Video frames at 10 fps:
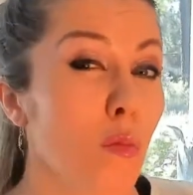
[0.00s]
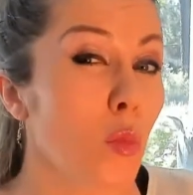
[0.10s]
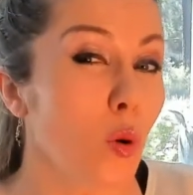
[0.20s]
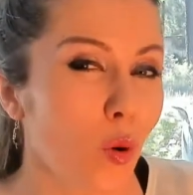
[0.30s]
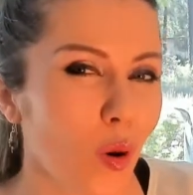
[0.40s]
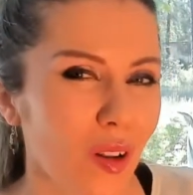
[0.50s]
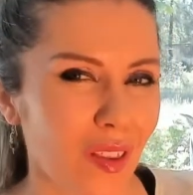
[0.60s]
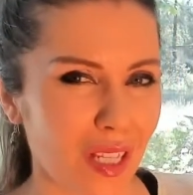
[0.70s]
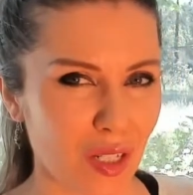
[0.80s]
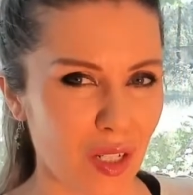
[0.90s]
more
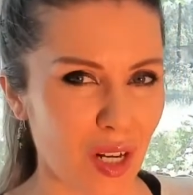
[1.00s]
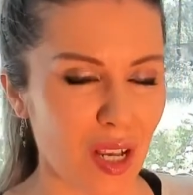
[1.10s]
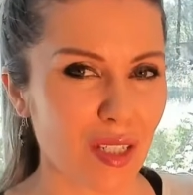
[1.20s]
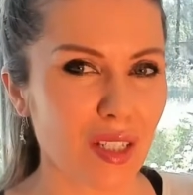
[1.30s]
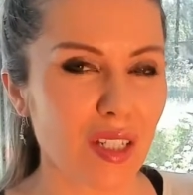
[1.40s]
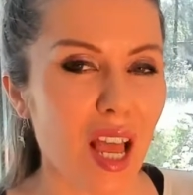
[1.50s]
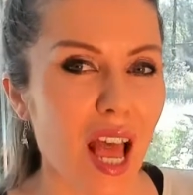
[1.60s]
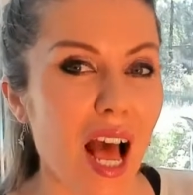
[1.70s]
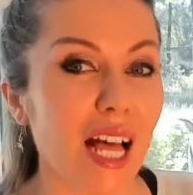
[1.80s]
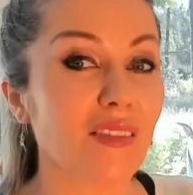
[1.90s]
than just
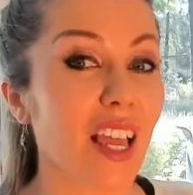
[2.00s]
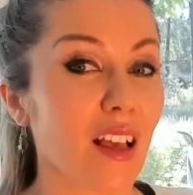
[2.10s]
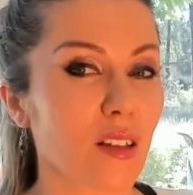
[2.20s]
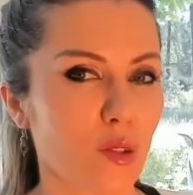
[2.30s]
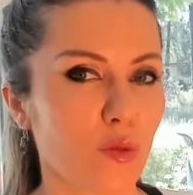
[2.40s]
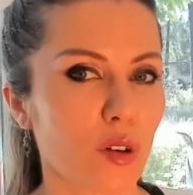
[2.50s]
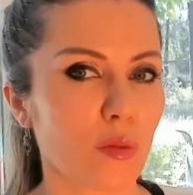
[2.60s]
a dance form.